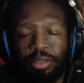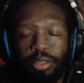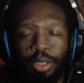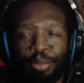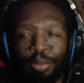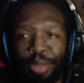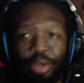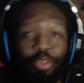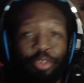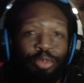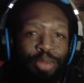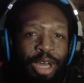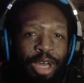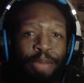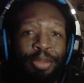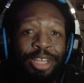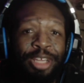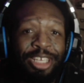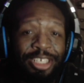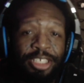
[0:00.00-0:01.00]
bedroom pop
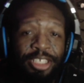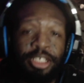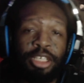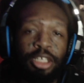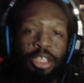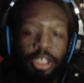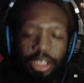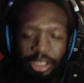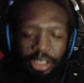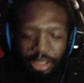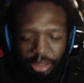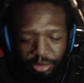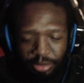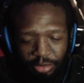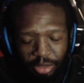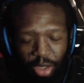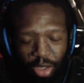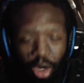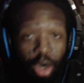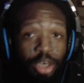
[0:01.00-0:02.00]
is
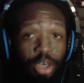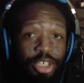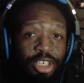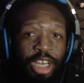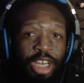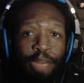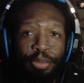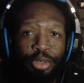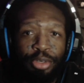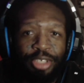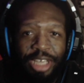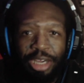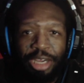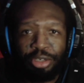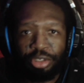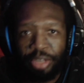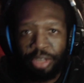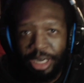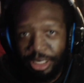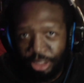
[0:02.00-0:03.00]
Heartstopper
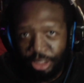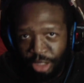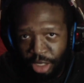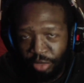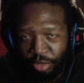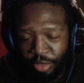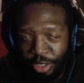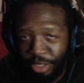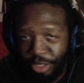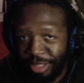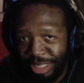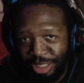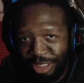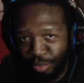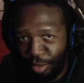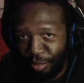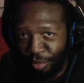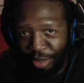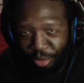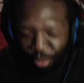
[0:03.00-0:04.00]
soundtrack genre. That's
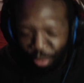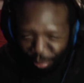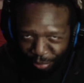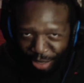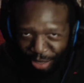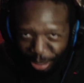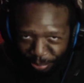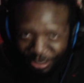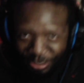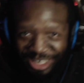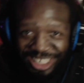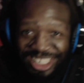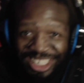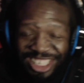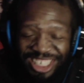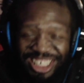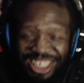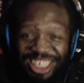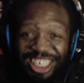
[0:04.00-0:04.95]
what bedroom pop is.